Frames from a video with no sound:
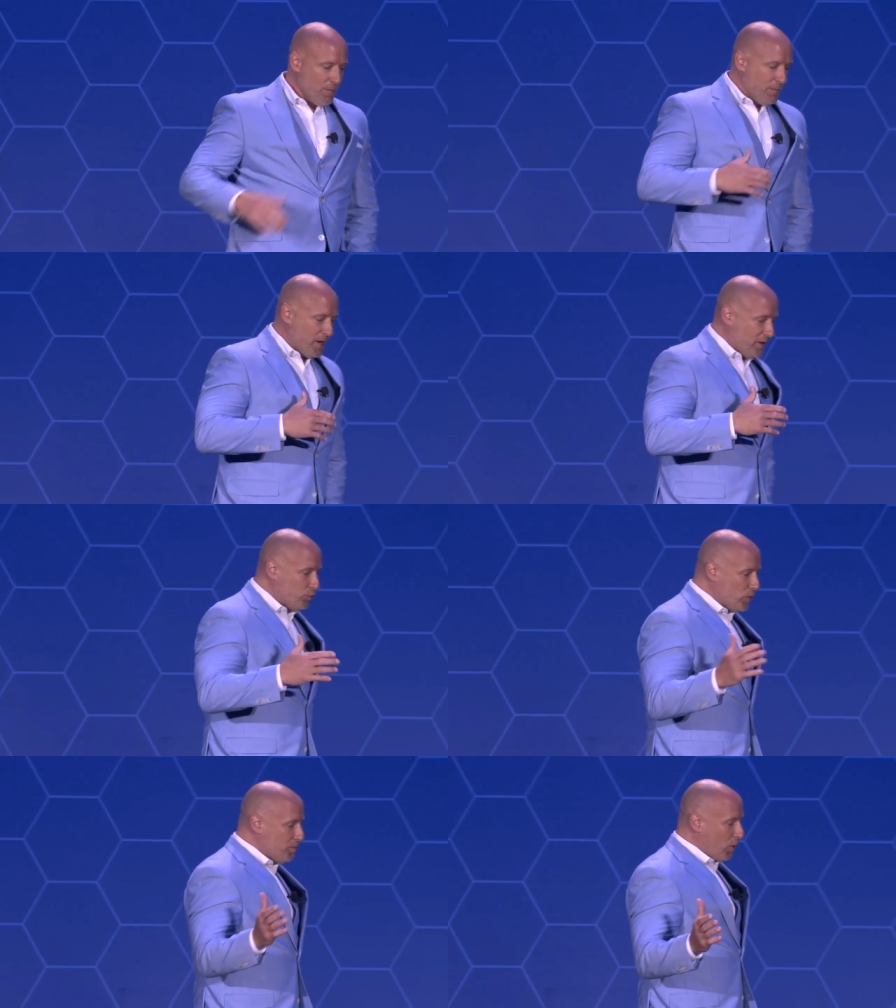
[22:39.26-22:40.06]
But as
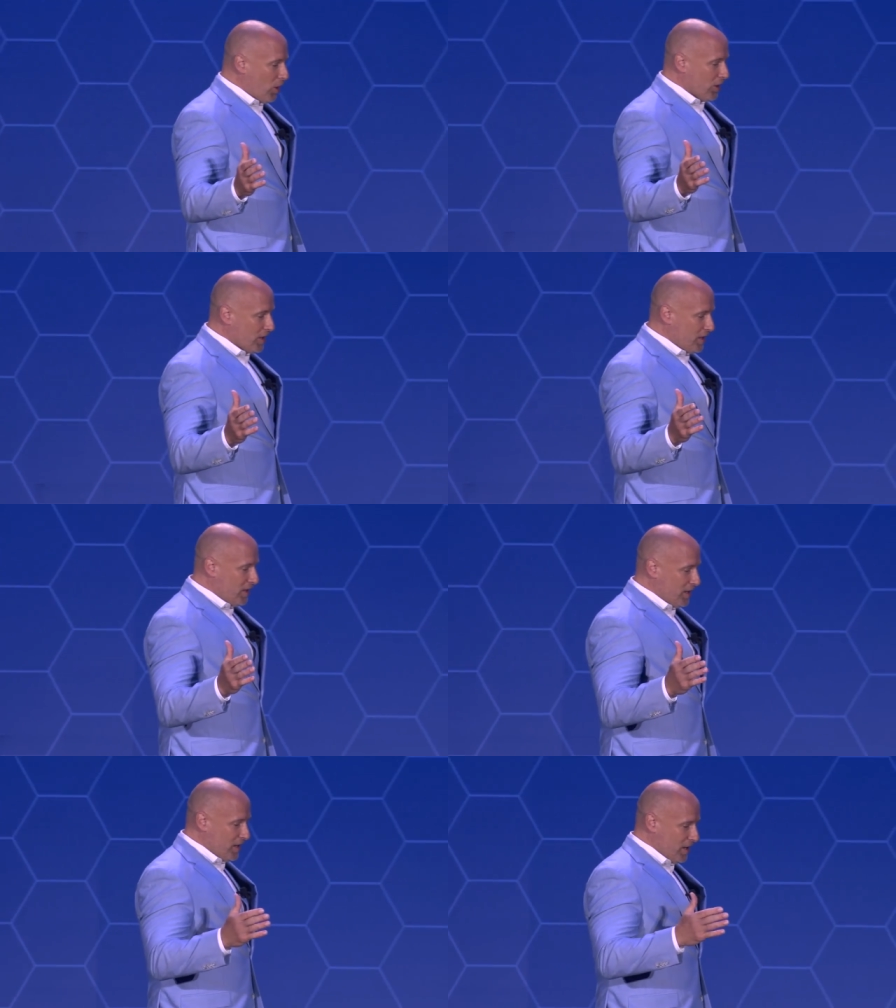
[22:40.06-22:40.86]
we parted
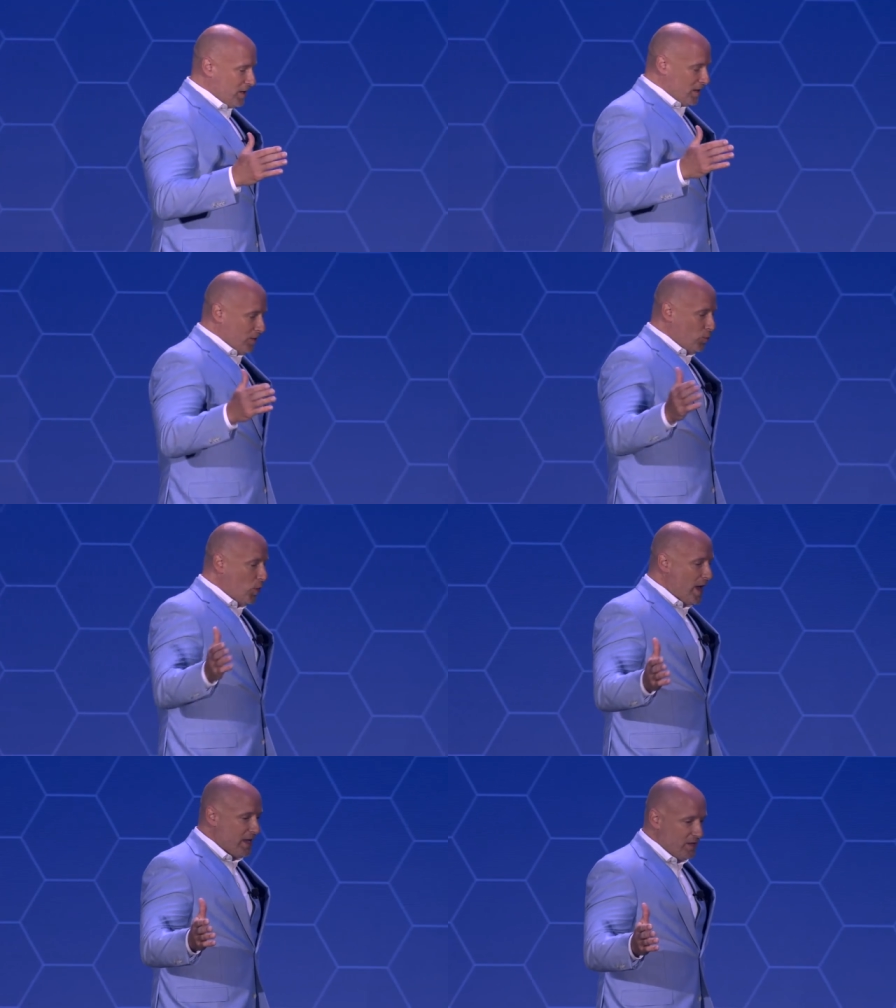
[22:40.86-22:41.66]

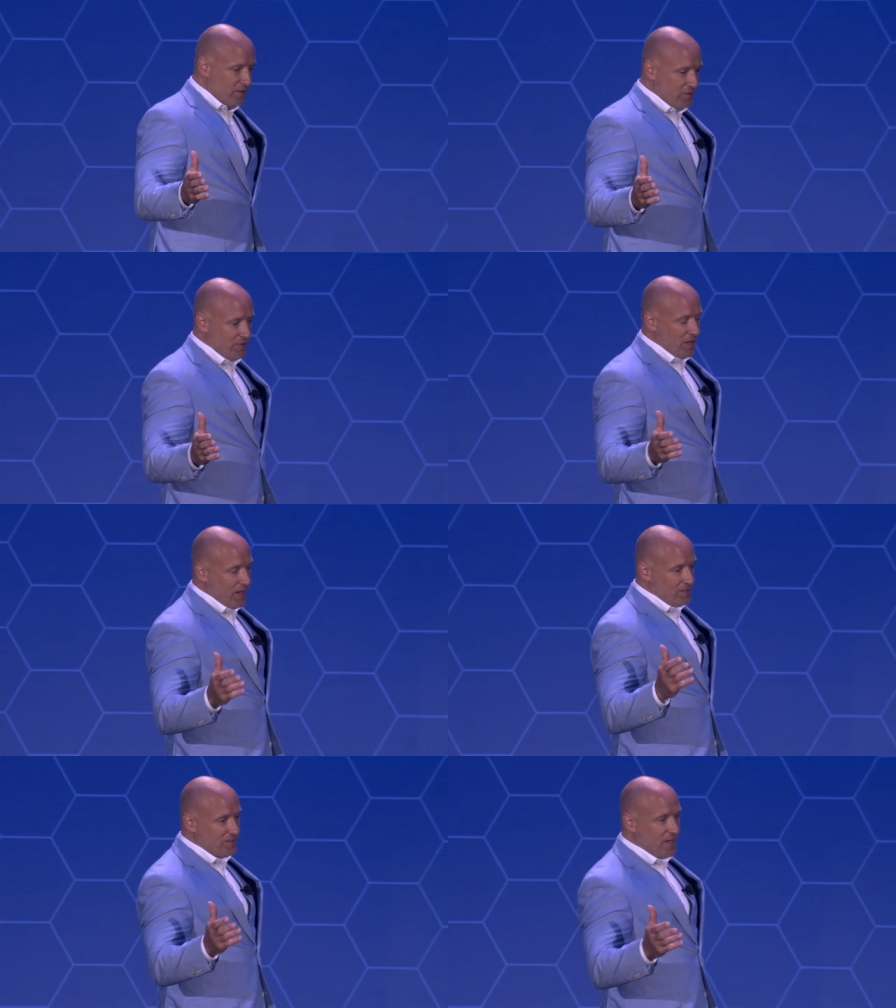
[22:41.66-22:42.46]
ways,
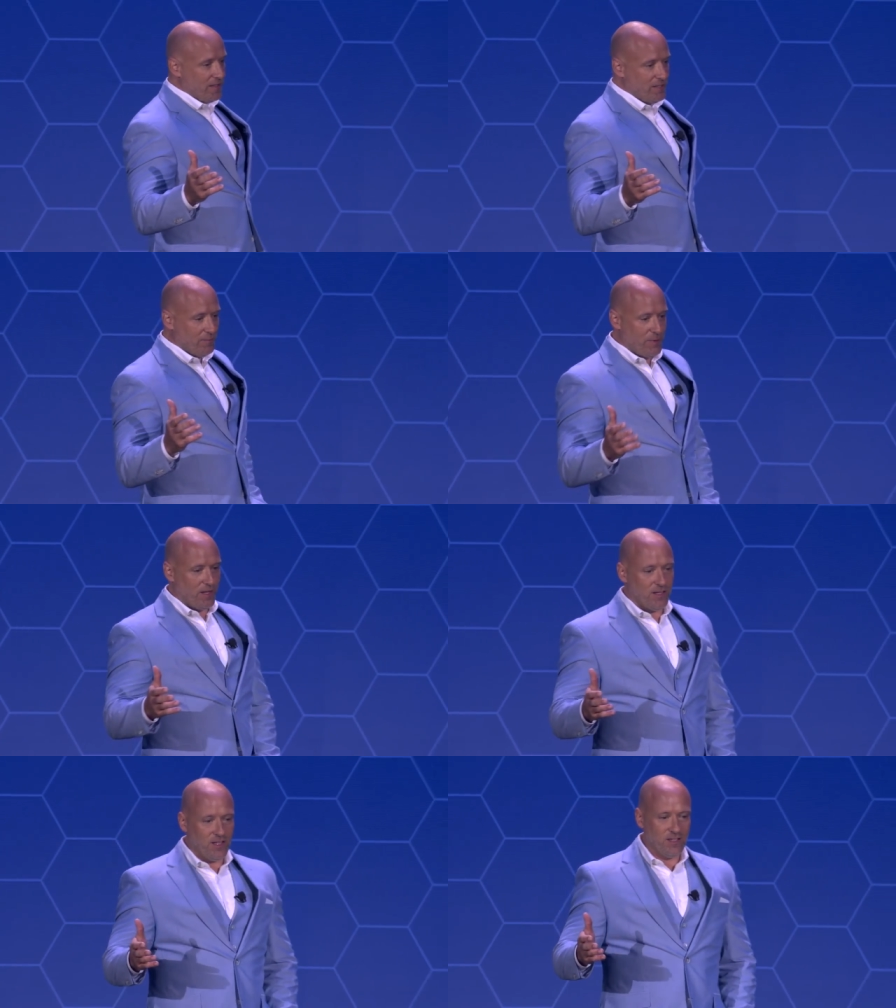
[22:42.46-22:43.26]
I said to
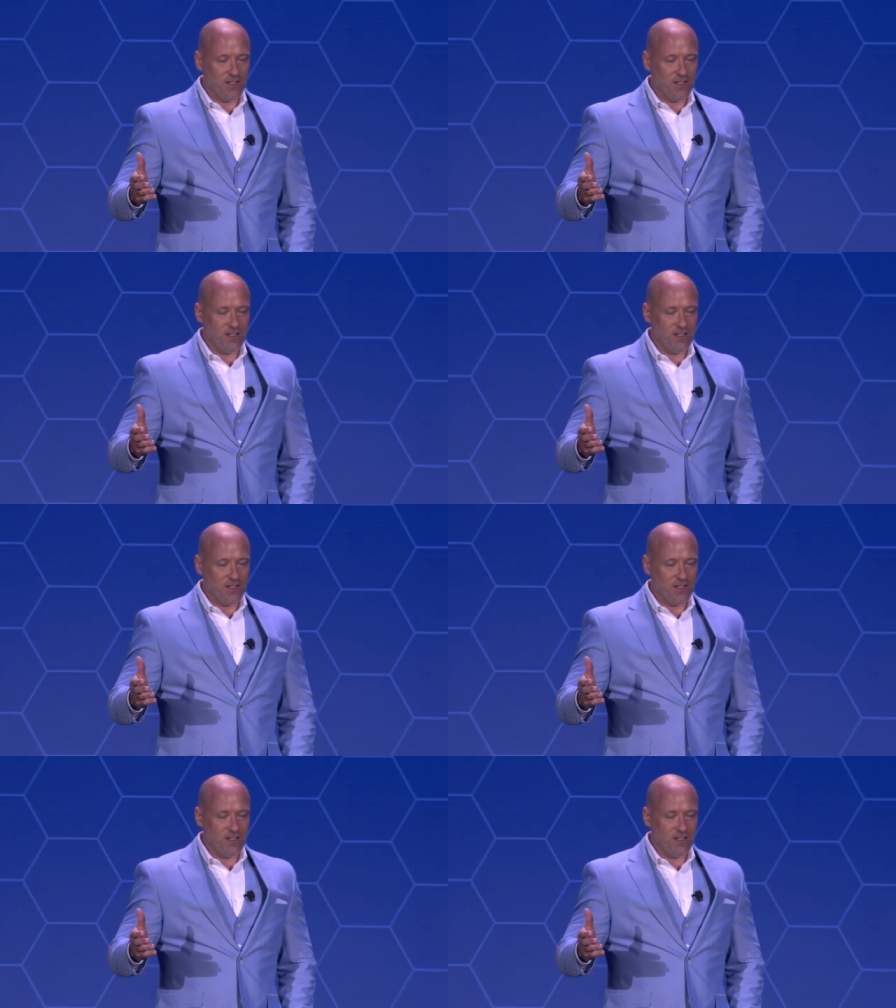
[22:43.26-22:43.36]
Bella,